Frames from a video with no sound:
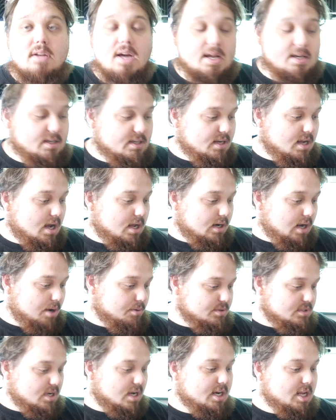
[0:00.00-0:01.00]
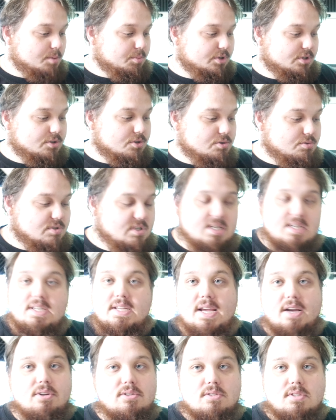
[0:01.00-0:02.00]
I was not able to do
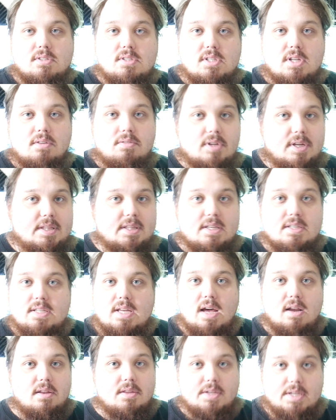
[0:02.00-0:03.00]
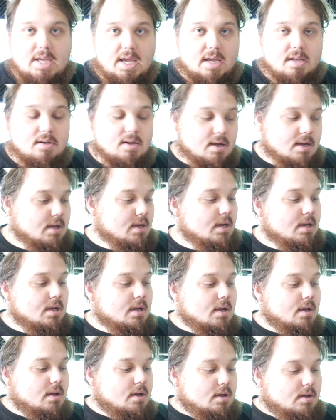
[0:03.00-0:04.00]
details and stuff like this out of the gate.
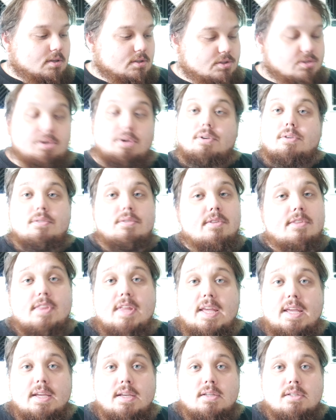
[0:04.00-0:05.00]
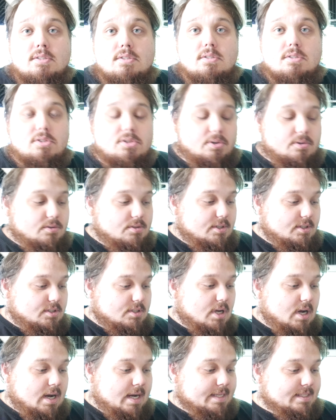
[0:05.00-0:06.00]
Certain things, certain
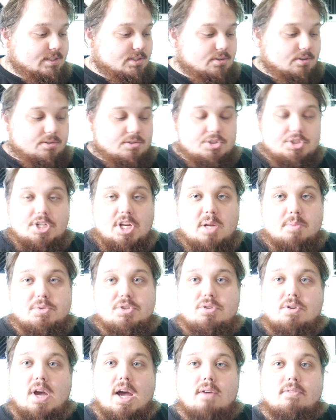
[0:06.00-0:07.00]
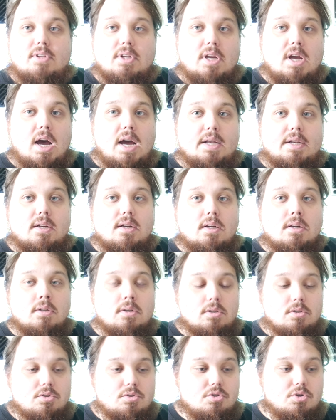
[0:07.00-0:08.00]
designs, certain shapes, you have to kind of
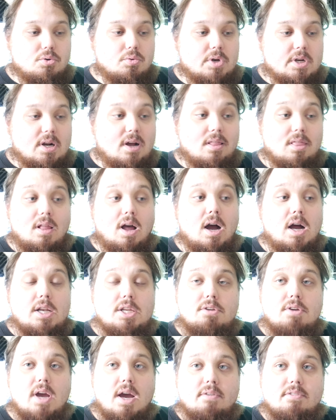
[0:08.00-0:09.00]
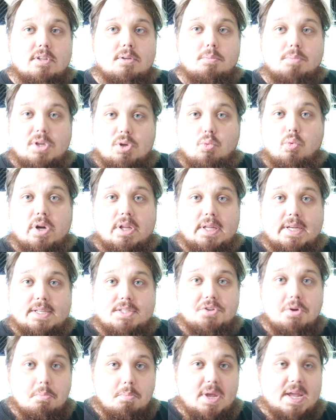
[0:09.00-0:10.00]
do it a lot. You have to be willing
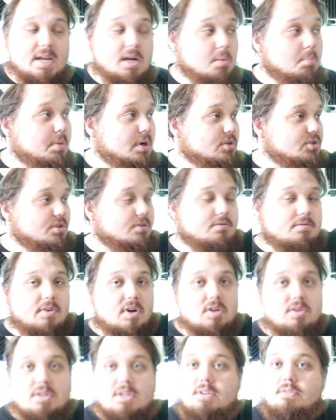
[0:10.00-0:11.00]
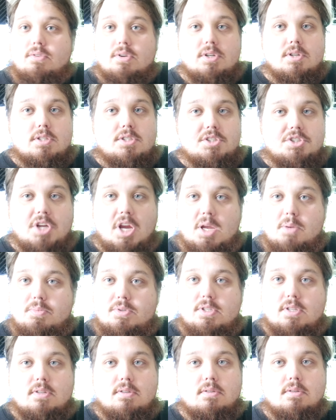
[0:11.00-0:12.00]
to make a bunch of fun different
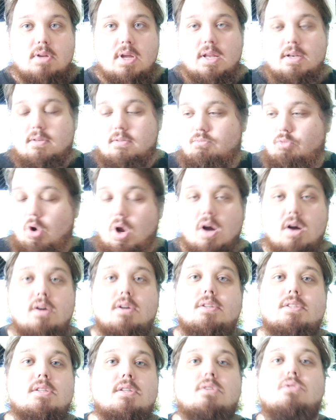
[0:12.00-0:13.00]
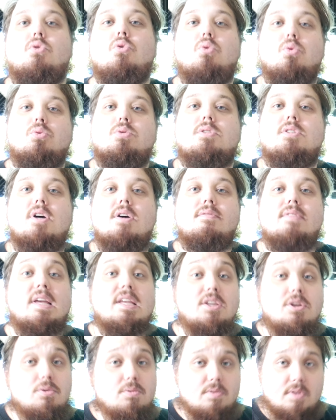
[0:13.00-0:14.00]
shapes and rugs and cool stuff
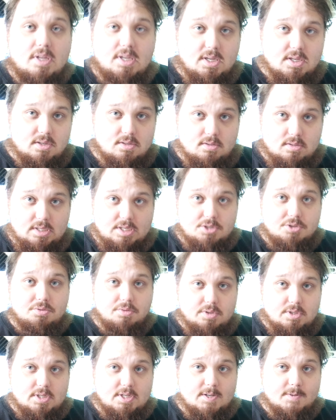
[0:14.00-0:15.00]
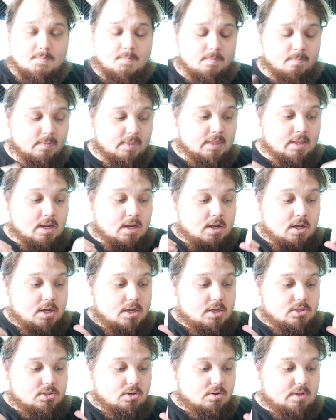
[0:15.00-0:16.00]
that you think is interesting,
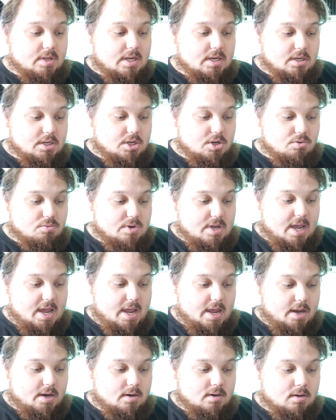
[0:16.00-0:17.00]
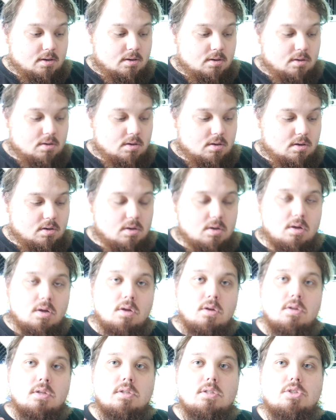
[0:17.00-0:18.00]
so that you can
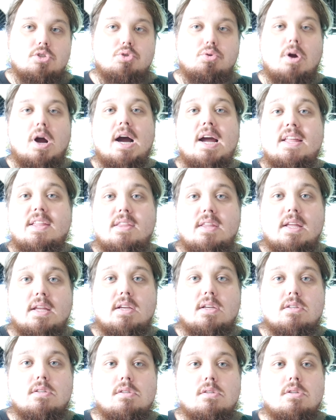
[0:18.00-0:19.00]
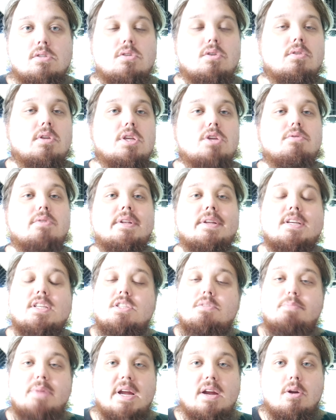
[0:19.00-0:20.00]
try things, so that you can
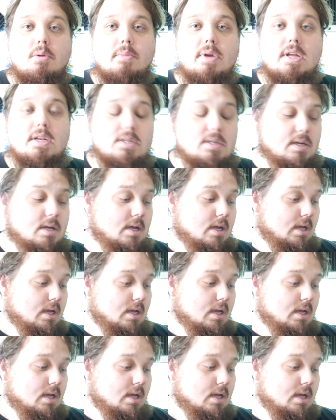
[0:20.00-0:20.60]
experiment.